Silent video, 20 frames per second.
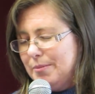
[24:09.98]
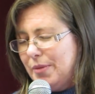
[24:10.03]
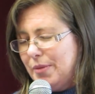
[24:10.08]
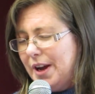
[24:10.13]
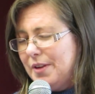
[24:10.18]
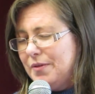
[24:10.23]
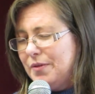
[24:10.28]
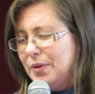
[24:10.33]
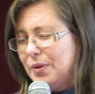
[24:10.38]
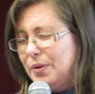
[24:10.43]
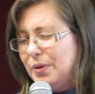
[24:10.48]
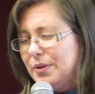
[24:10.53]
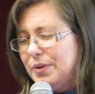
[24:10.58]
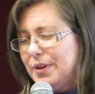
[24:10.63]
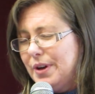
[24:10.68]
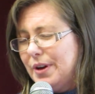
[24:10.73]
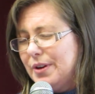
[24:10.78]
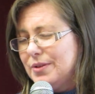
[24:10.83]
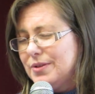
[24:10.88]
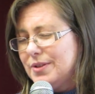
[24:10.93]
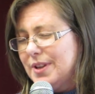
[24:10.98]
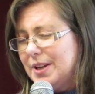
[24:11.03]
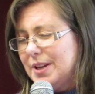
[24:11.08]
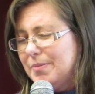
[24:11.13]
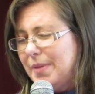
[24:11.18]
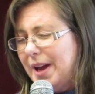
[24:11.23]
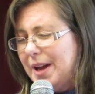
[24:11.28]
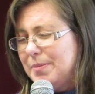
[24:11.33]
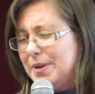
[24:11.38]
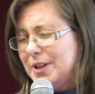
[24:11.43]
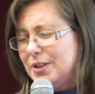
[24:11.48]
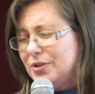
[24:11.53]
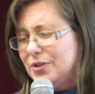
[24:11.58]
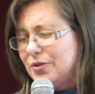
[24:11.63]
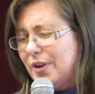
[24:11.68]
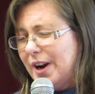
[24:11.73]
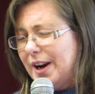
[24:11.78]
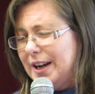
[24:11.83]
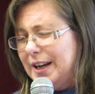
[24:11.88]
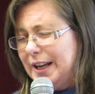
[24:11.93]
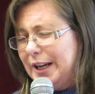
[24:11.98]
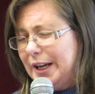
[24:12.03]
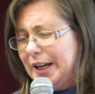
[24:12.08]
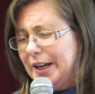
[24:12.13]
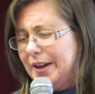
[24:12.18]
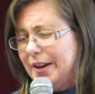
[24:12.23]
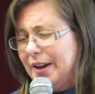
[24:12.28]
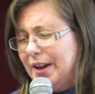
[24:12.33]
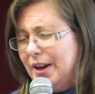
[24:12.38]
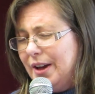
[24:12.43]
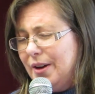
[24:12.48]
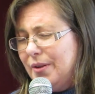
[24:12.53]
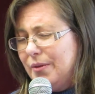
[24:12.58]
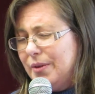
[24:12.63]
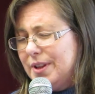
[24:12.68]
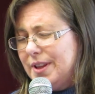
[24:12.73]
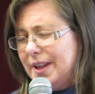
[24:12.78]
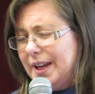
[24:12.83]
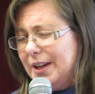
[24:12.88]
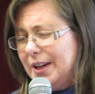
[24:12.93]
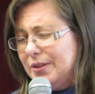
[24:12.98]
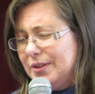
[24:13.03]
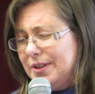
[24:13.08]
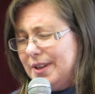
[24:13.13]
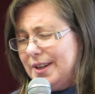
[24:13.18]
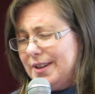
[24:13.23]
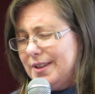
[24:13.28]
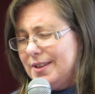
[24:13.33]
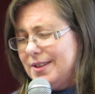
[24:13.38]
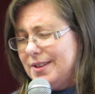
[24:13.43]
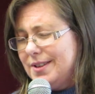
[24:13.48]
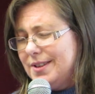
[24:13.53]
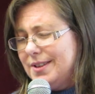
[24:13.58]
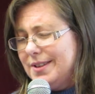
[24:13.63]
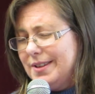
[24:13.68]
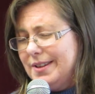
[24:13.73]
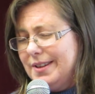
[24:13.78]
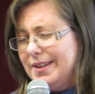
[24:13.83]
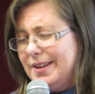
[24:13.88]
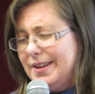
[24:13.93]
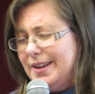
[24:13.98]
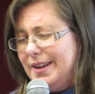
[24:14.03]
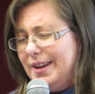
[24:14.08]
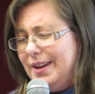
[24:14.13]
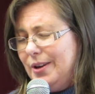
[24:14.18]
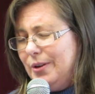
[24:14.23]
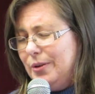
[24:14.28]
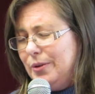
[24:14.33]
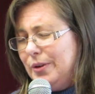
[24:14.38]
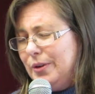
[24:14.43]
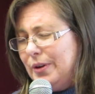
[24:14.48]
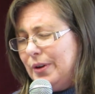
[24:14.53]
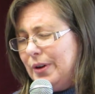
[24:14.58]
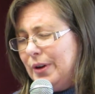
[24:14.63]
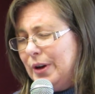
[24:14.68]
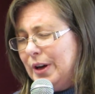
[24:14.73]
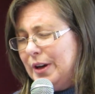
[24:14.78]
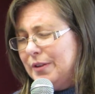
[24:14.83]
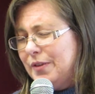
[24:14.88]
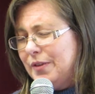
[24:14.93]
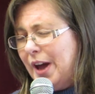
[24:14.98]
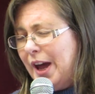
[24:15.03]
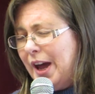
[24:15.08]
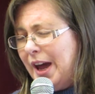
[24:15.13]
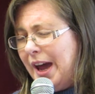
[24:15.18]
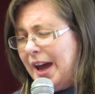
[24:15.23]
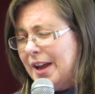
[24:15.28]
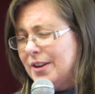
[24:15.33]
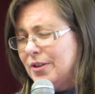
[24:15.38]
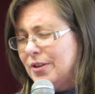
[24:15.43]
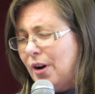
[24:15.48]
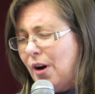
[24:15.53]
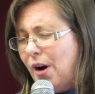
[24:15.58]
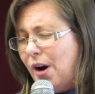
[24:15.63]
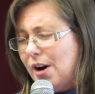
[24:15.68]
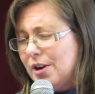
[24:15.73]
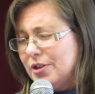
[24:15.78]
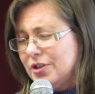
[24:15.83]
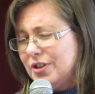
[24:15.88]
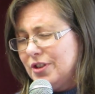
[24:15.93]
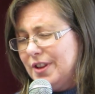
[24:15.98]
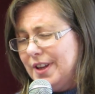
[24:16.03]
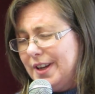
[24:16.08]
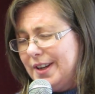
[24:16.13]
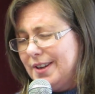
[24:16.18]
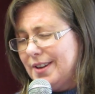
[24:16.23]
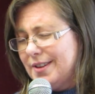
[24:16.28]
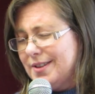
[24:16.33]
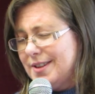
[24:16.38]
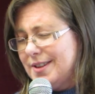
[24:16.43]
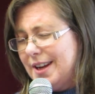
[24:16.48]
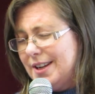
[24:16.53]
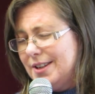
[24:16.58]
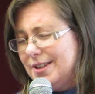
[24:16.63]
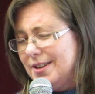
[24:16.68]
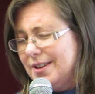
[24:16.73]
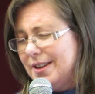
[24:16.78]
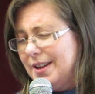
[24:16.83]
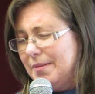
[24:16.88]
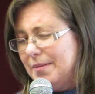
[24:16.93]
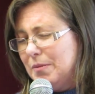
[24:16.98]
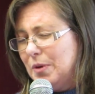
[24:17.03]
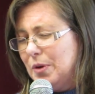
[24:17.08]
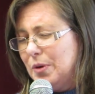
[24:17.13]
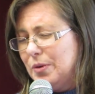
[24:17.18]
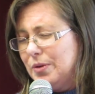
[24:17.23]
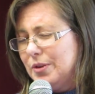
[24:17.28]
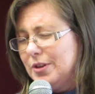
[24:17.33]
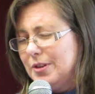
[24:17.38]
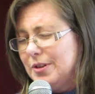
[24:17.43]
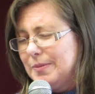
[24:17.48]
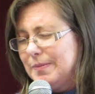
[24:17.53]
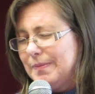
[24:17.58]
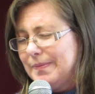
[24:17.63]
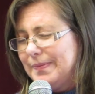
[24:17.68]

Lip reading: Pray for all those that may be struggling with illness, who have had harsh things said to them, Lord.